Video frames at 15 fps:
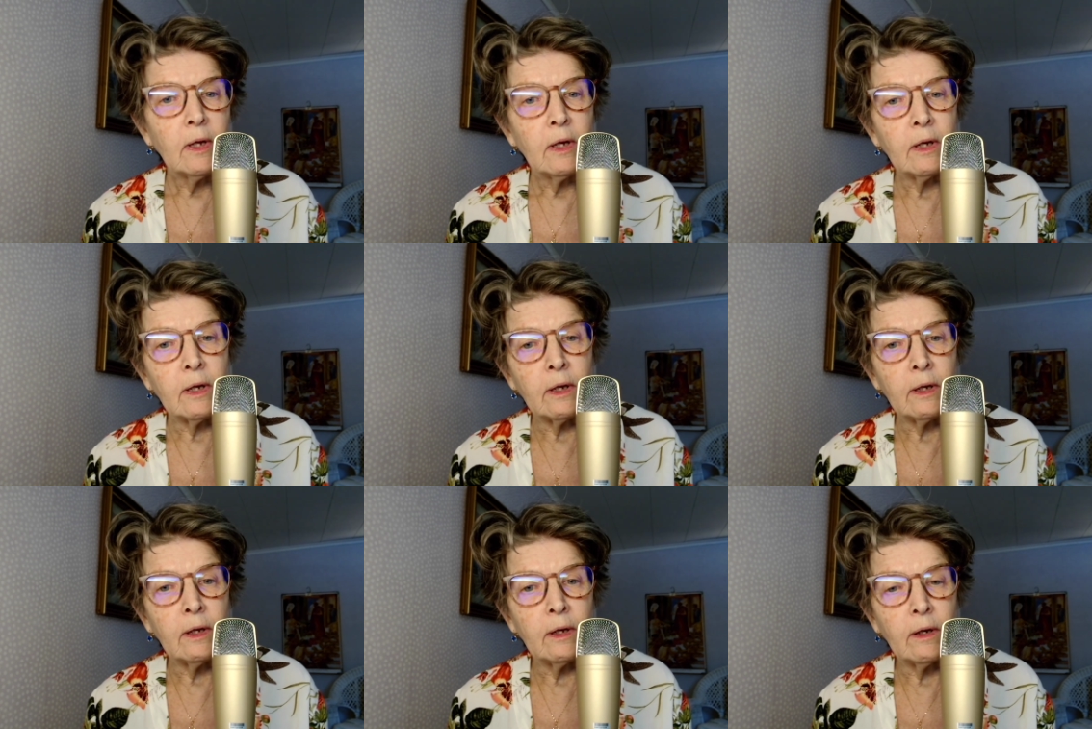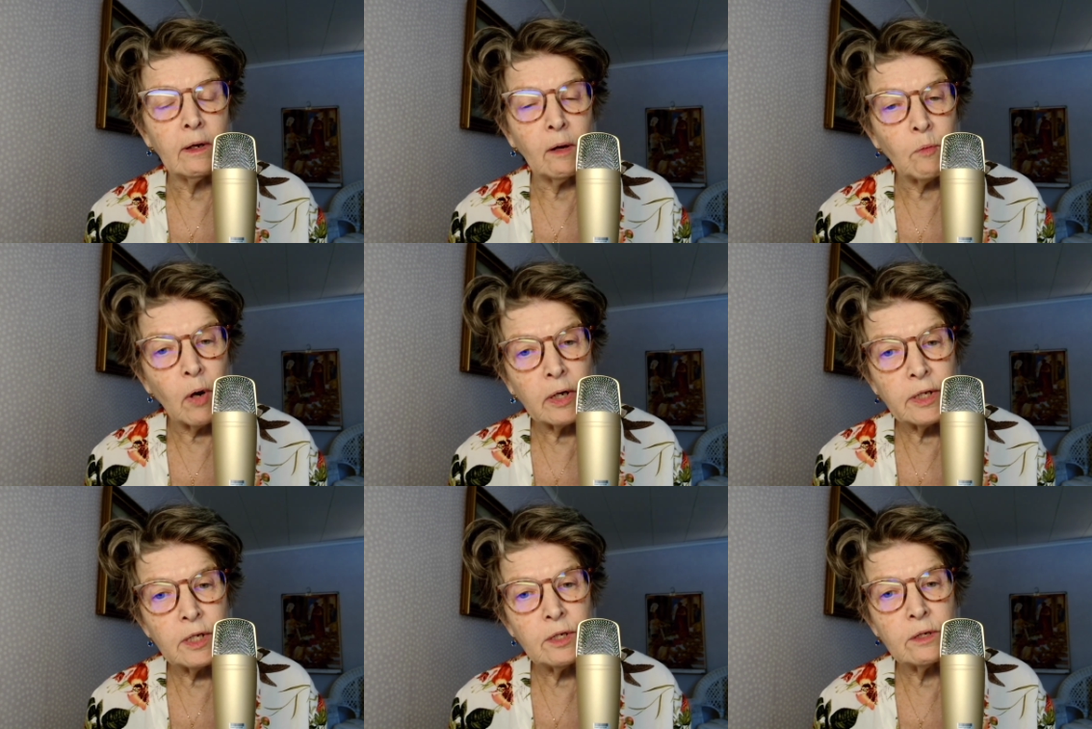I
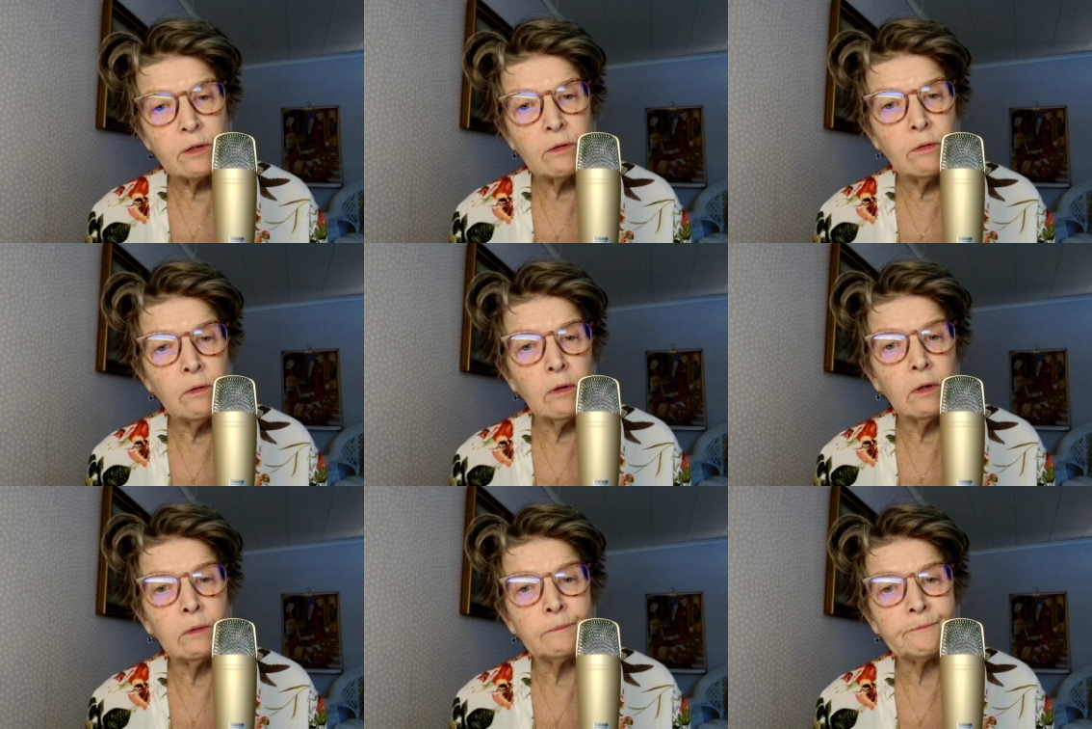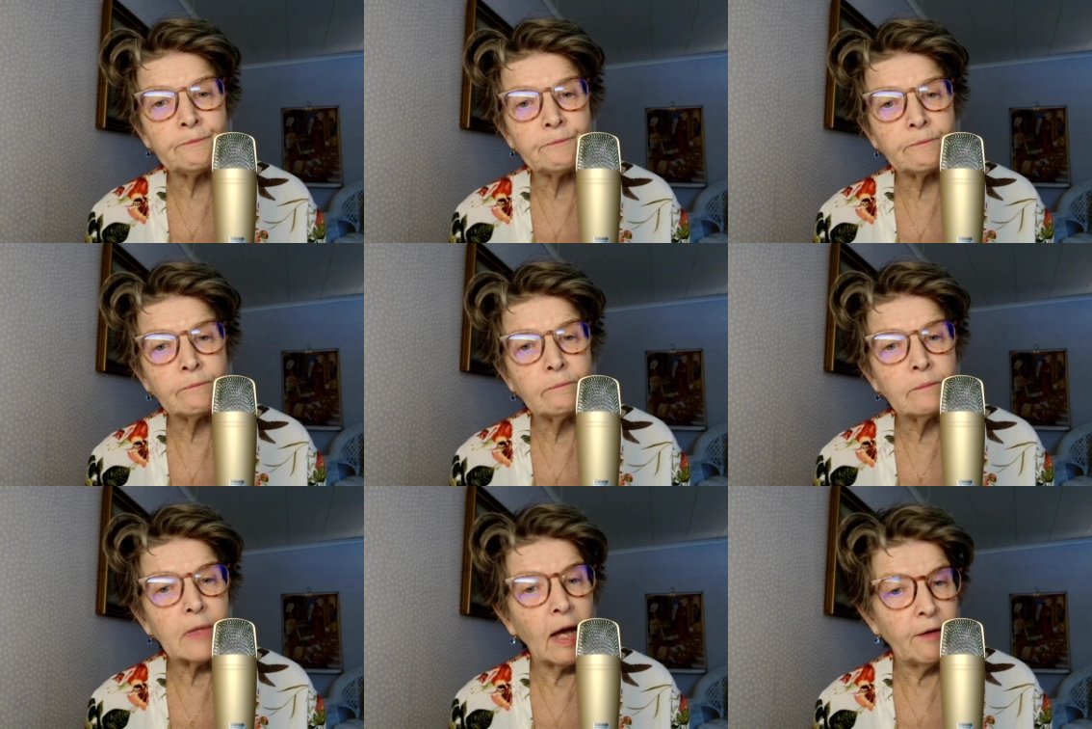wanted
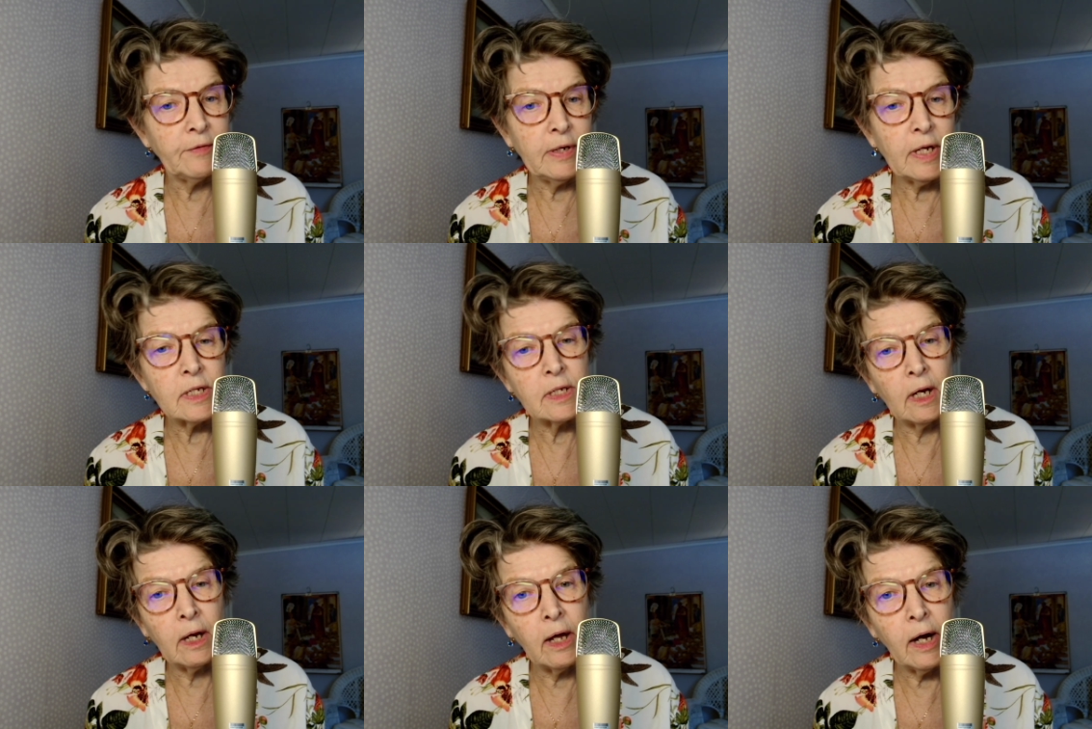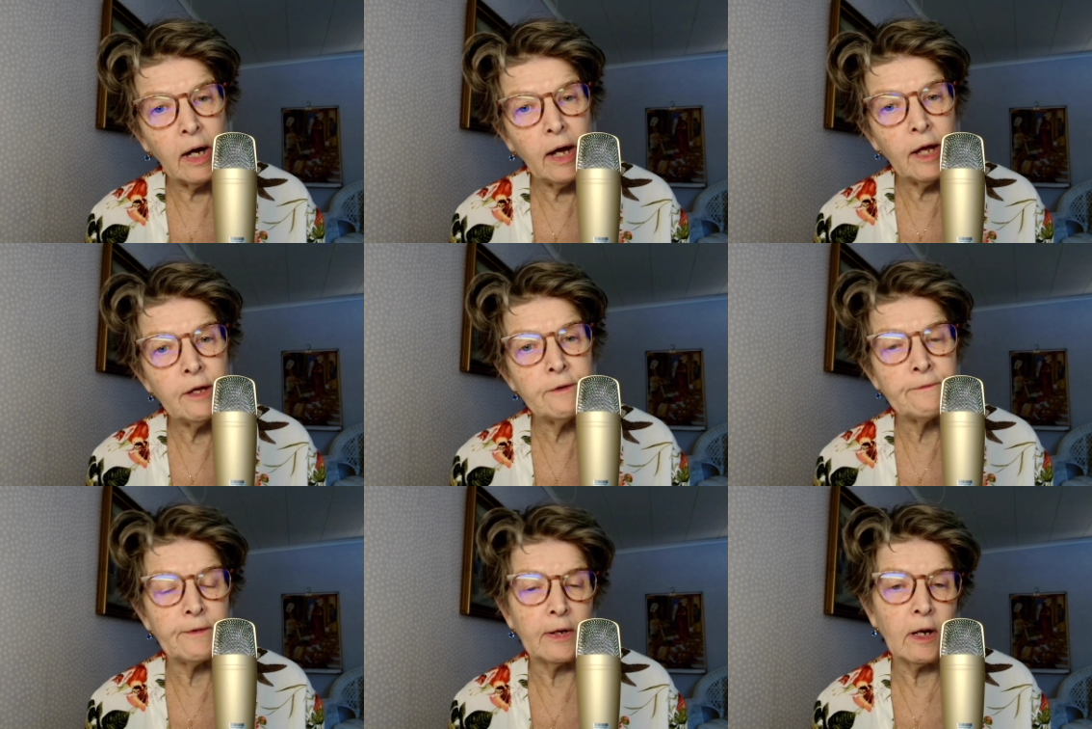to have an easy
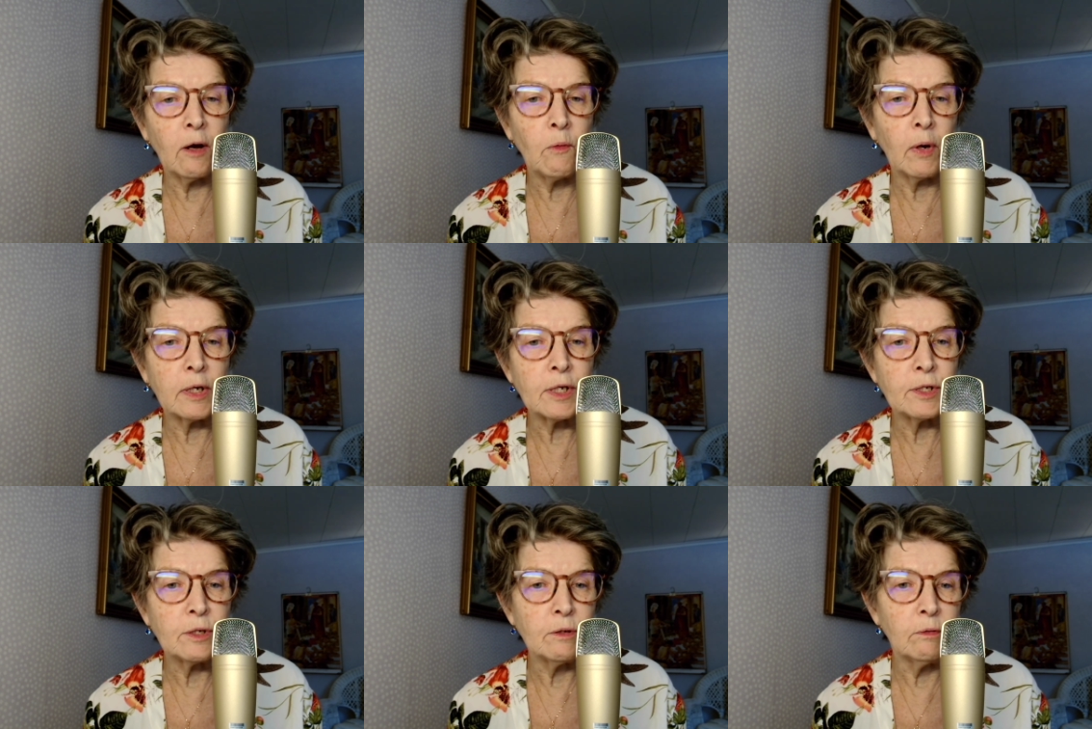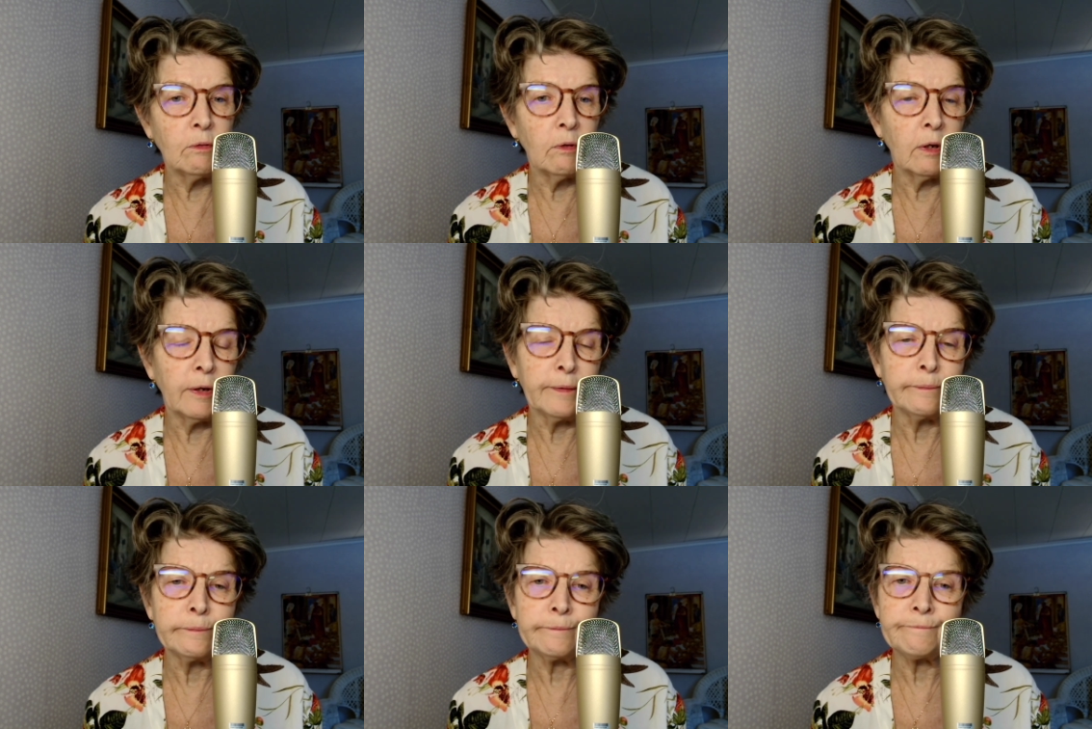life, and I wanted
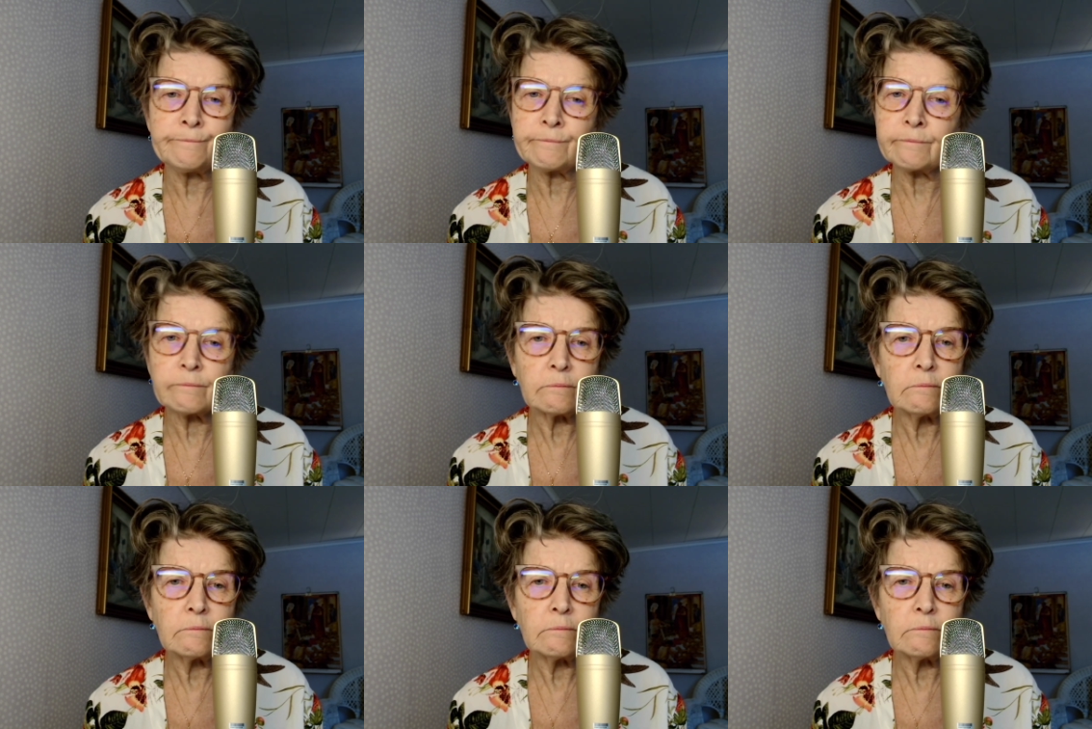to